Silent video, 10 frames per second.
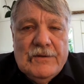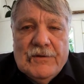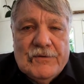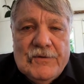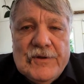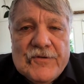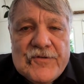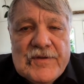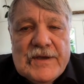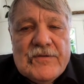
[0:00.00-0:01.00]
Don't do
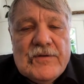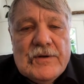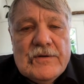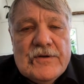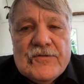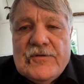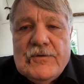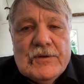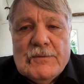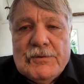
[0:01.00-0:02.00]
those things, you know. Just do what the